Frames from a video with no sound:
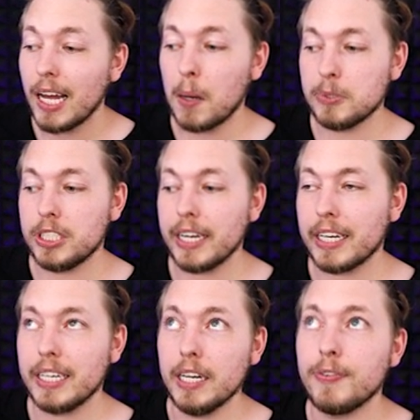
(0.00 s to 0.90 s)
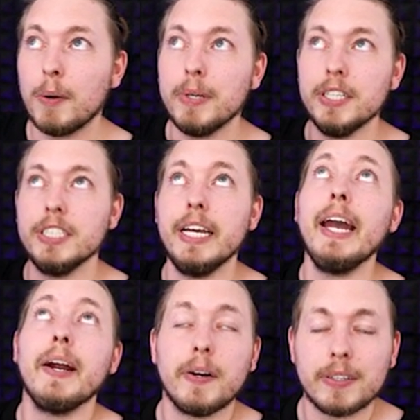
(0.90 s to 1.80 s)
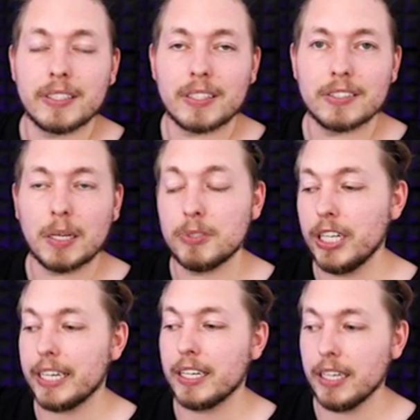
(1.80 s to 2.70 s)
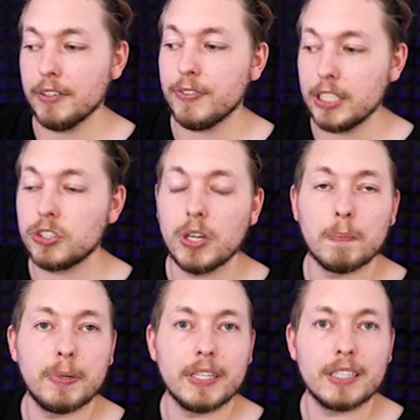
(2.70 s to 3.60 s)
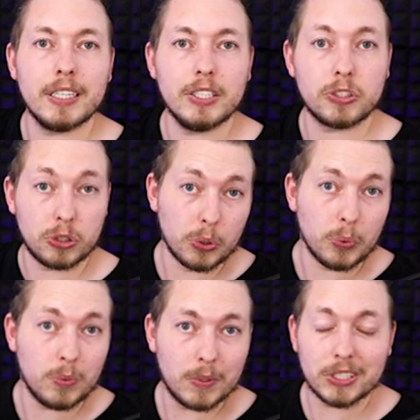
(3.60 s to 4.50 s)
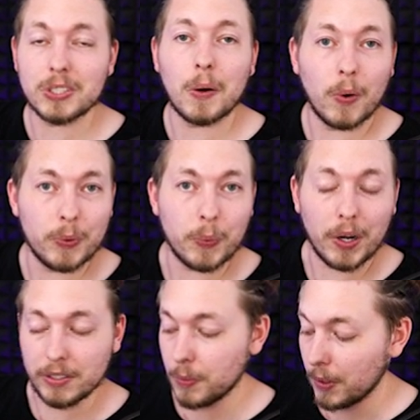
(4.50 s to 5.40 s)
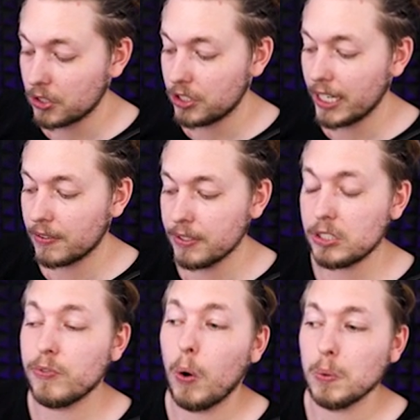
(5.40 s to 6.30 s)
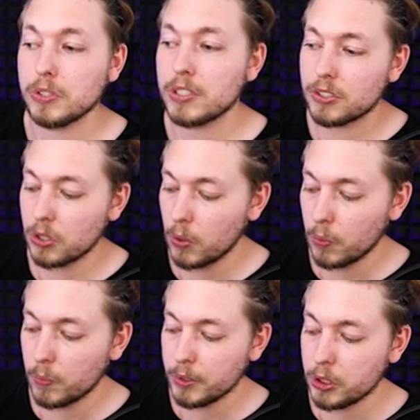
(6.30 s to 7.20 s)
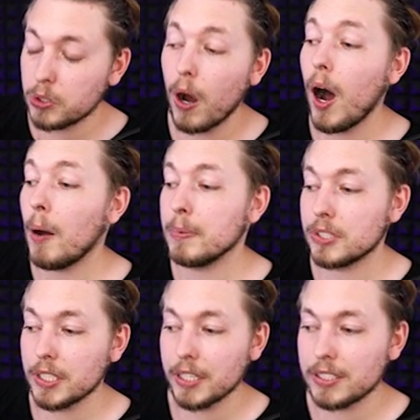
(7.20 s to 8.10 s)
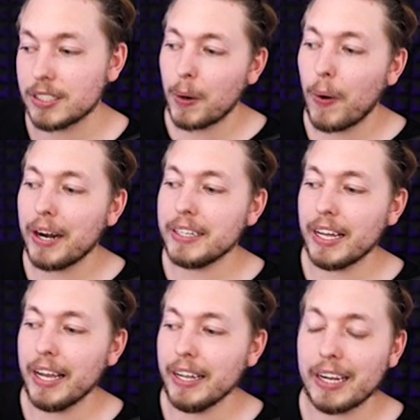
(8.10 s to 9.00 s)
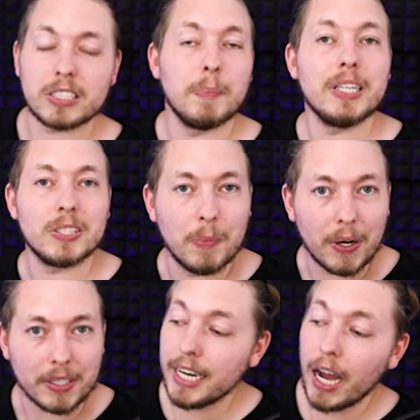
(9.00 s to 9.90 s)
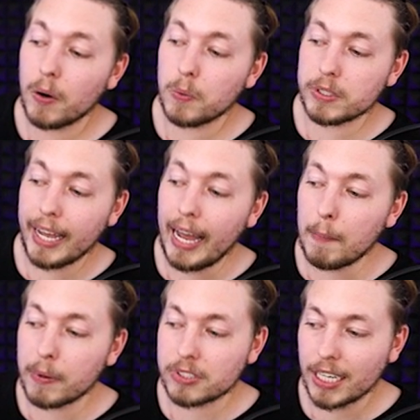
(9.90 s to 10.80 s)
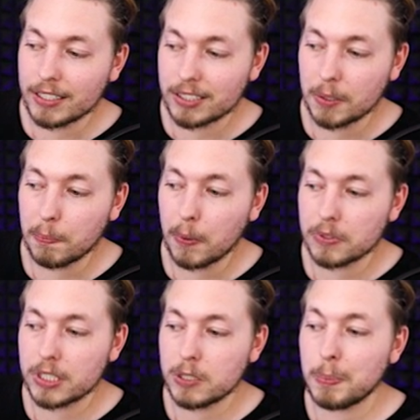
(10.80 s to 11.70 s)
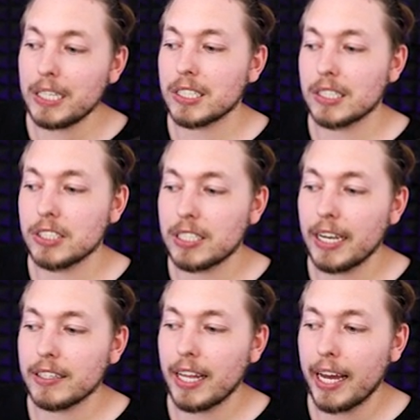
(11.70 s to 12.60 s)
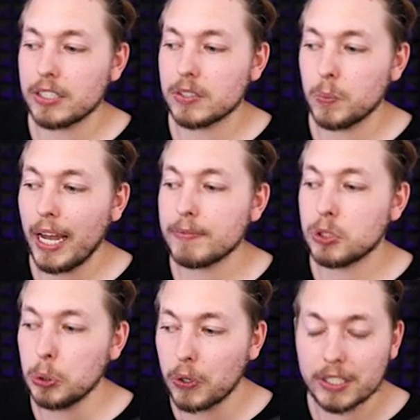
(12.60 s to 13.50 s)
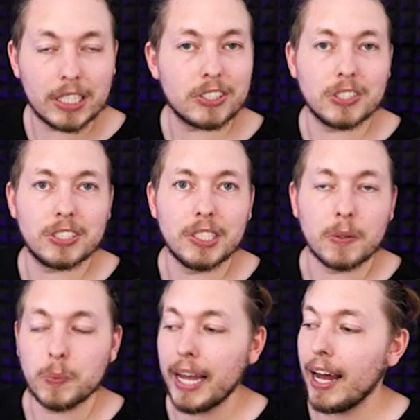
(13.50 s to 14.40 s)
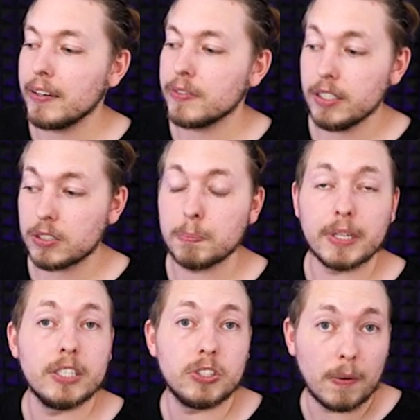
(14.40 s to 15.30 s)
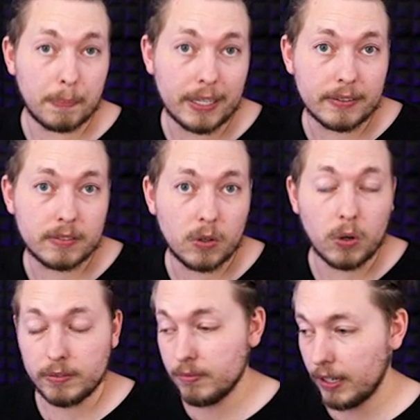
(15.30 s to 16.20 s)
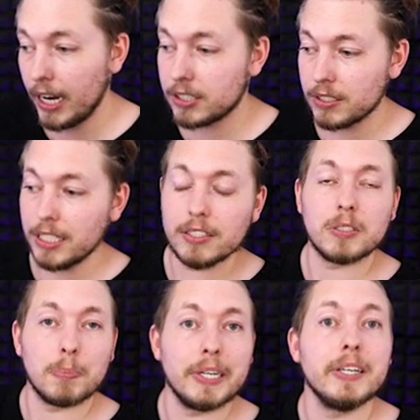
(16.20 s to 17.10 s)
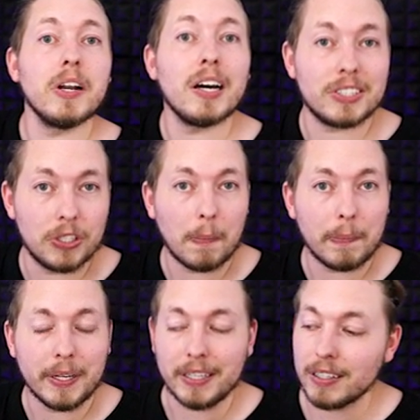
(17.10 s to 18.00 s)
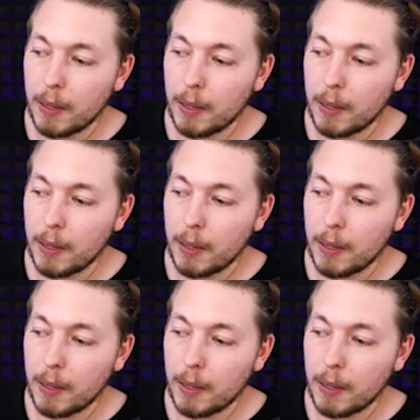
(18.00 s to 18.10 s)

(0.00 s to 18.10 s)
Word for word: I'm checking if I'm in the air, because I'm checking if is jumping is true, which is not what we want. We want to check if it's false. So we do the opposite by writing a exclamation mark. Now the ampersand symbols is basically saying that we have two conditions here. We have is the player jumping, or actually is the player not jumping?